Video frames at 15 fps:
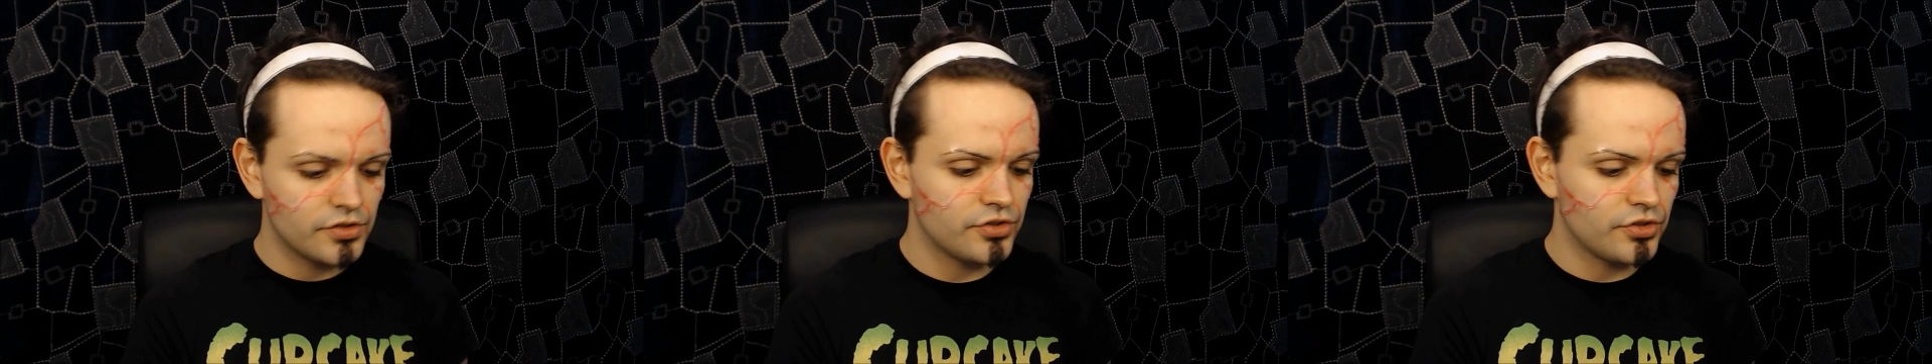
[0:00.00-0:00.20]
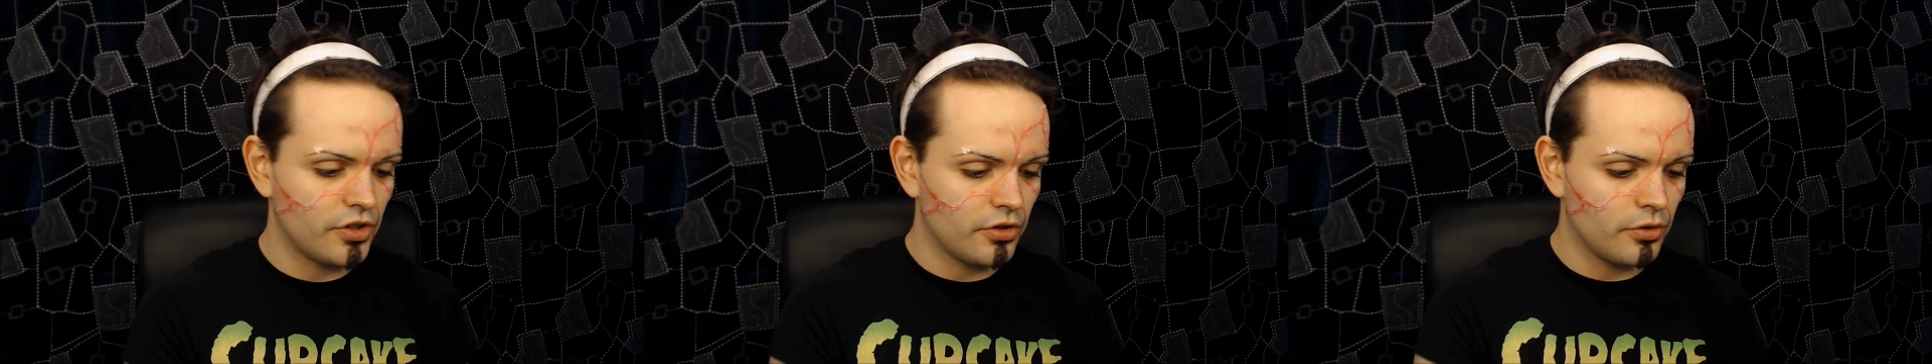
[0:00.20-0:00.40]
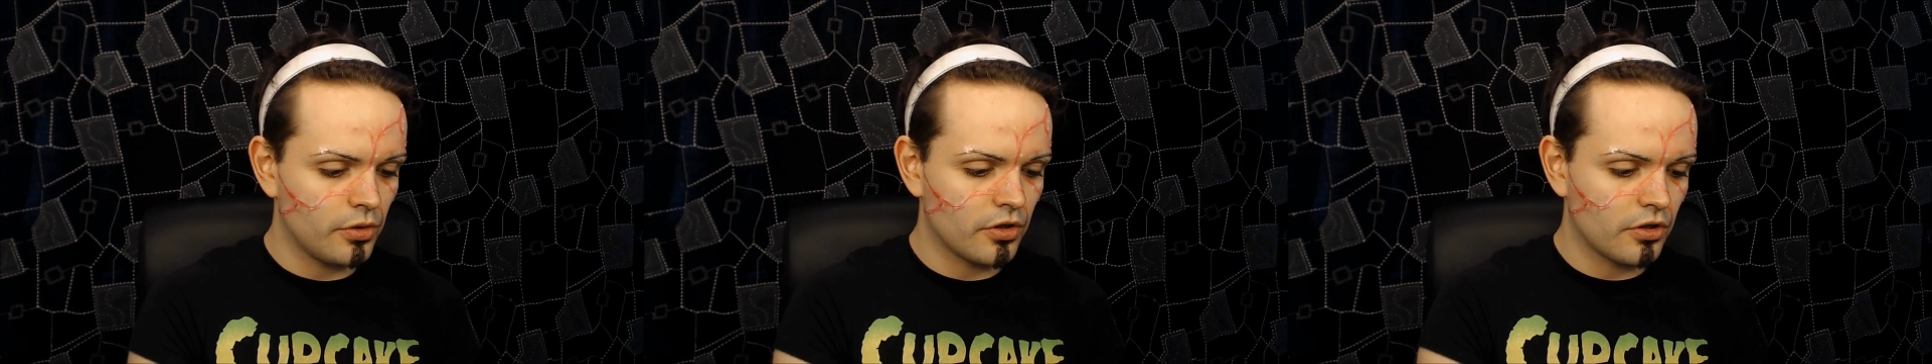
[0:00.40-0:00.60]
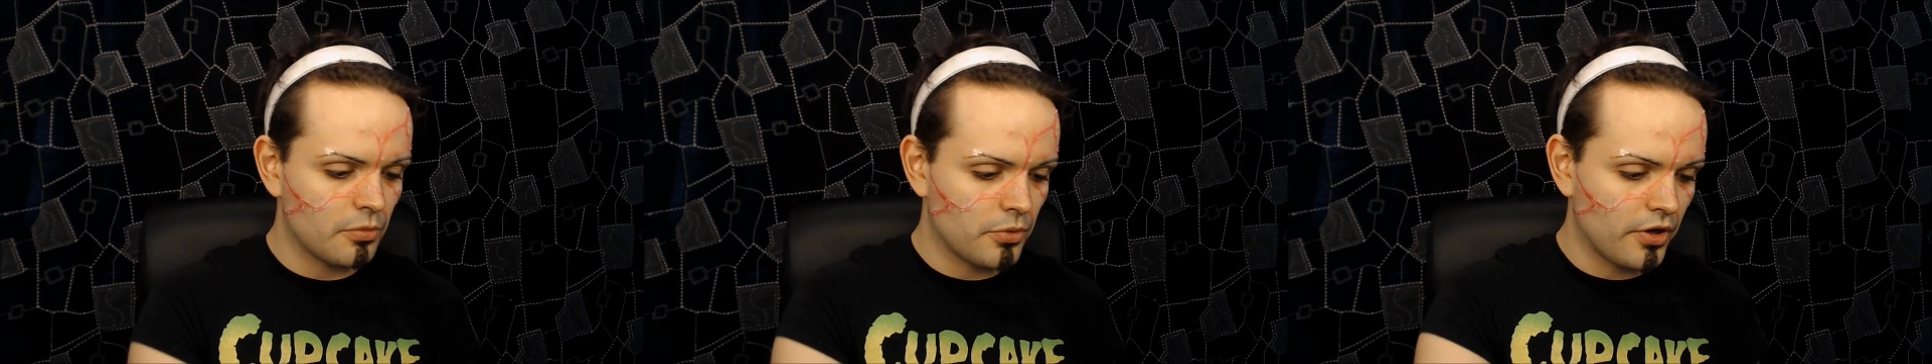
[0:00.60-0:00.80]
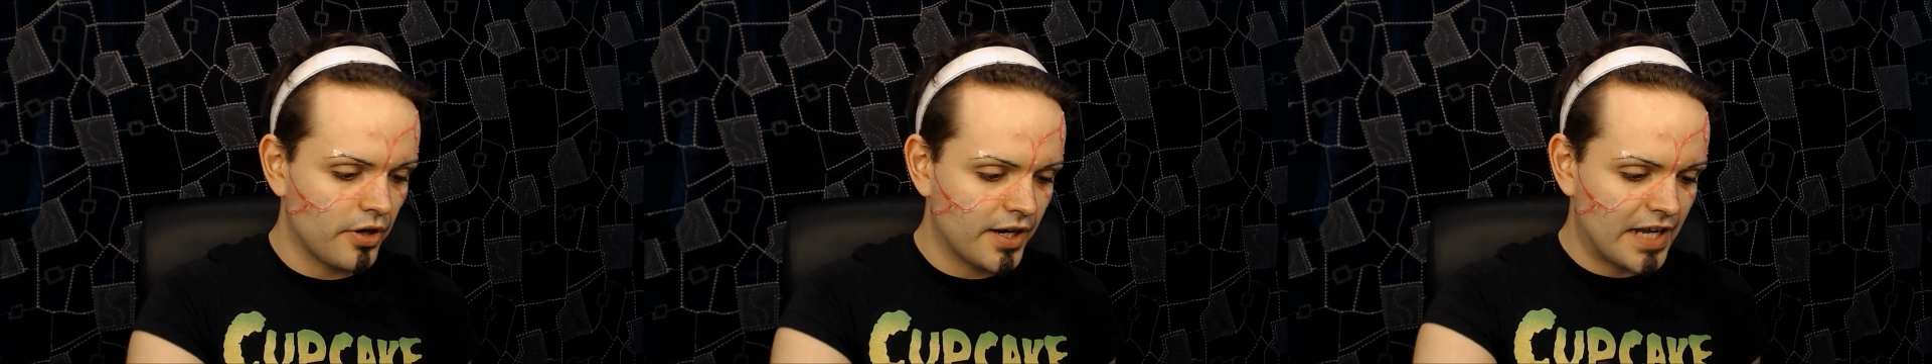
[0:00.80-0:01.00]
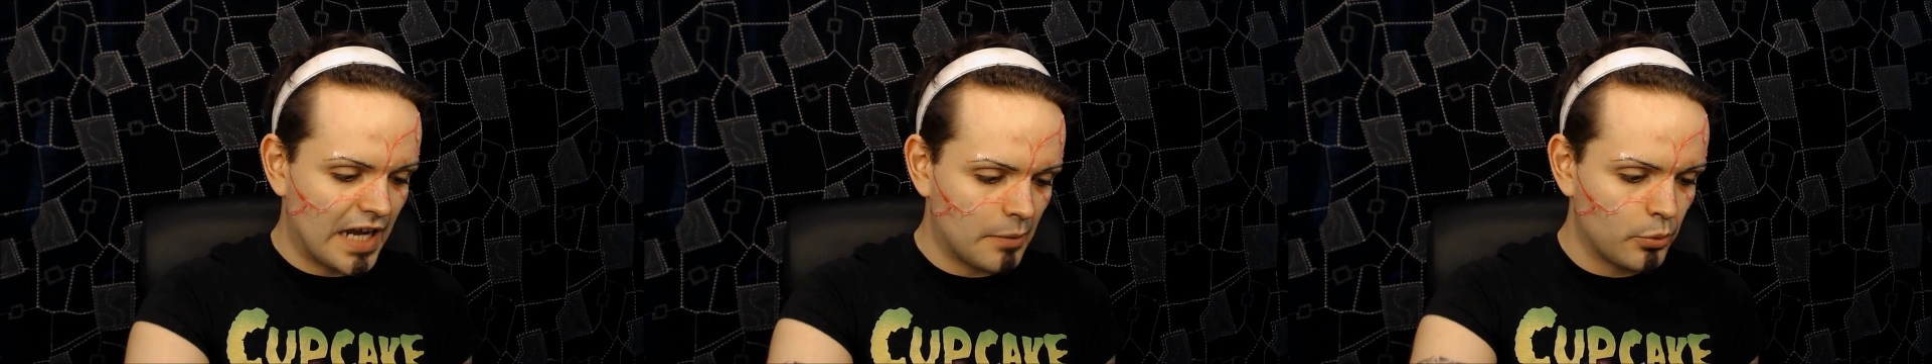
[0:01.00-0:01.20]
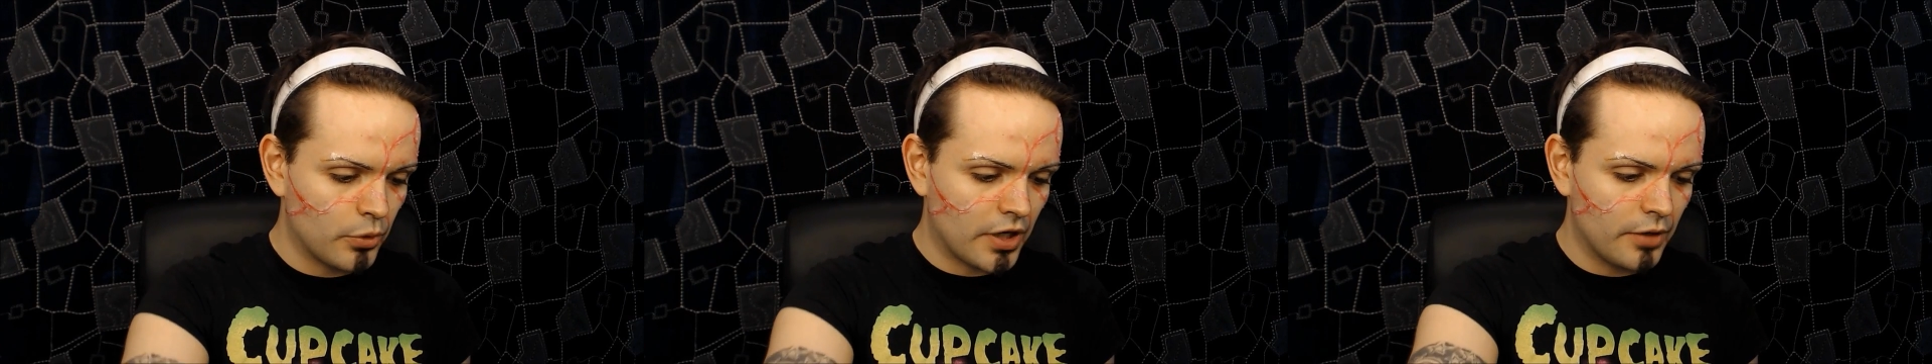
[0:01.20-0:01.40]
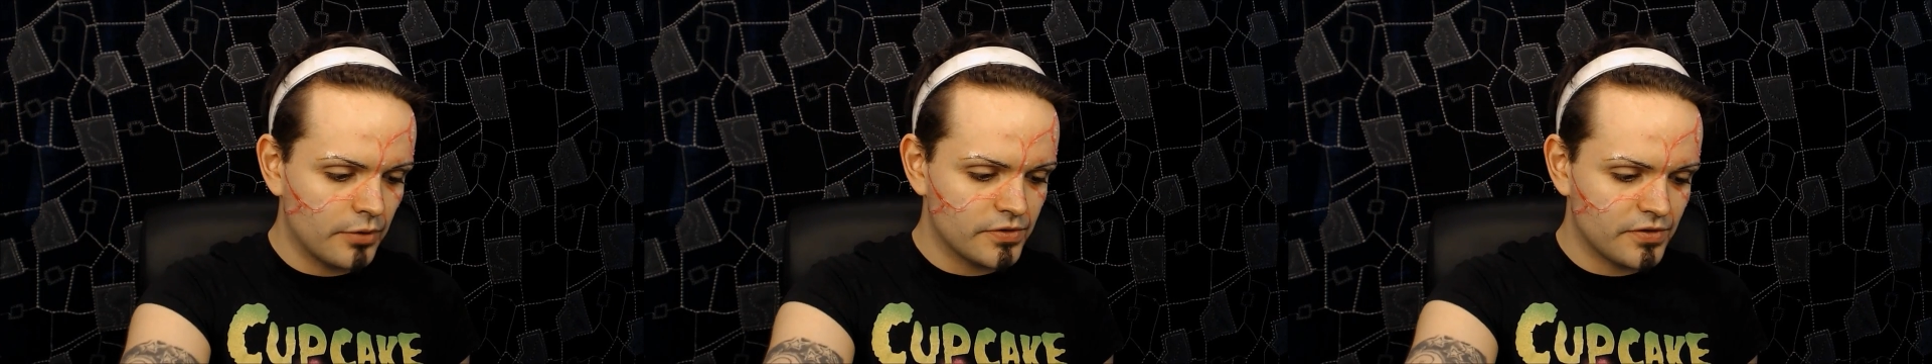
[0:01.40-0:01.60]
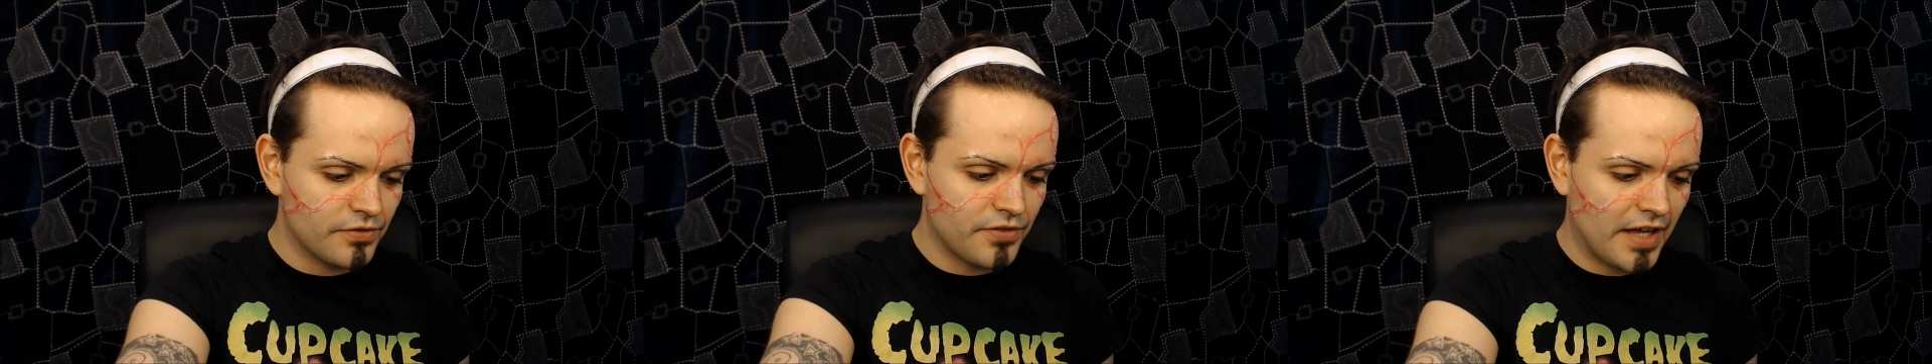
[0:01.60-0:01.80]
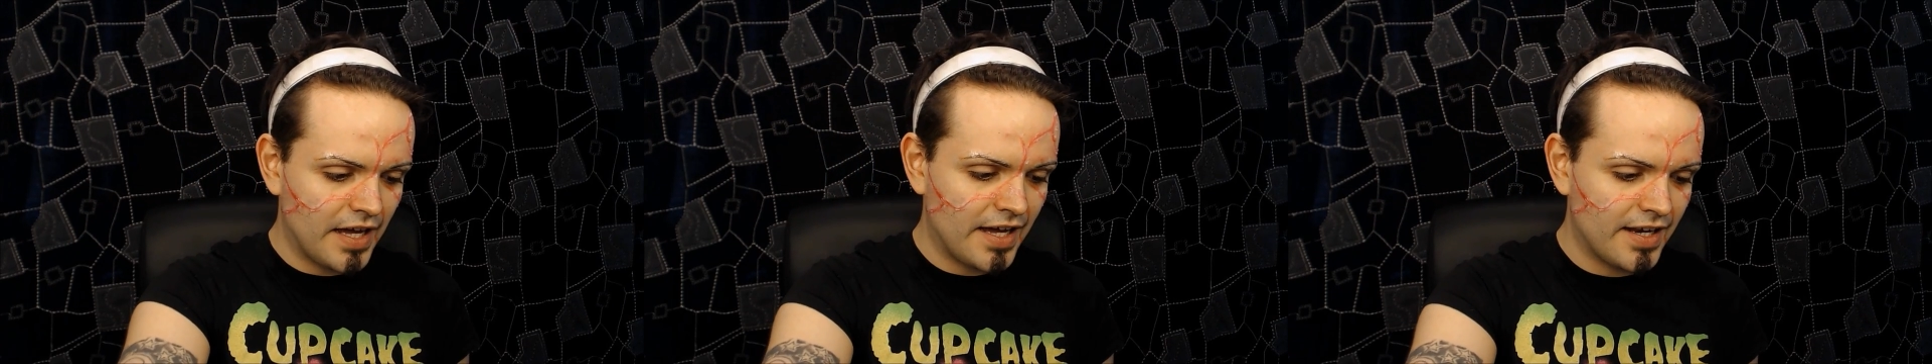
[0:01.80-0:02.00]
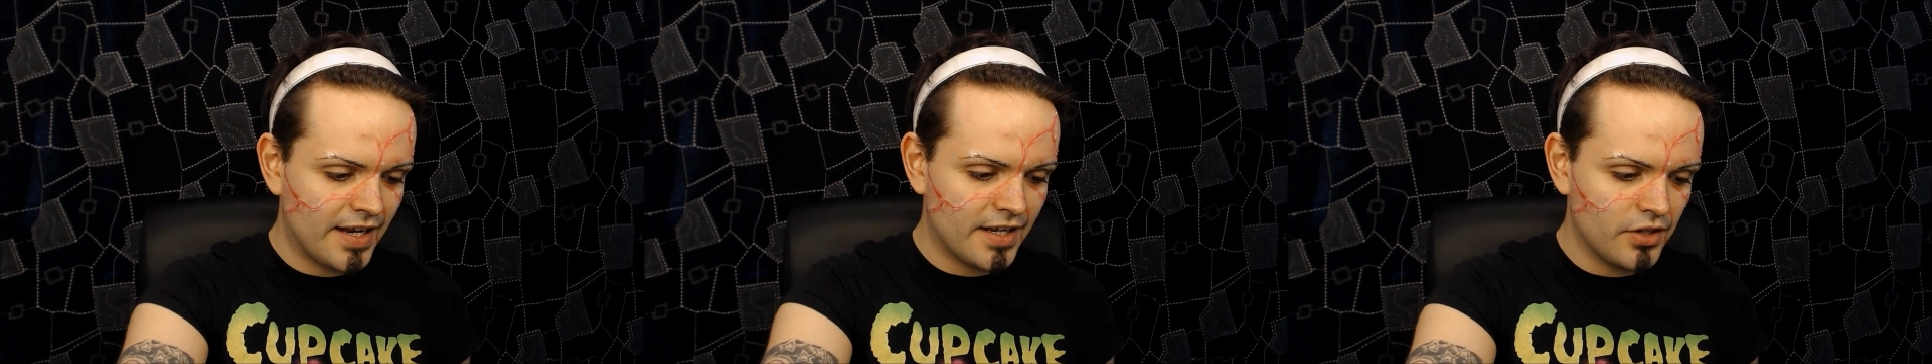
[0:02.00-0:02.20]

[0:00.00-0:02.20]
So I'm going to apply a couple coats of that,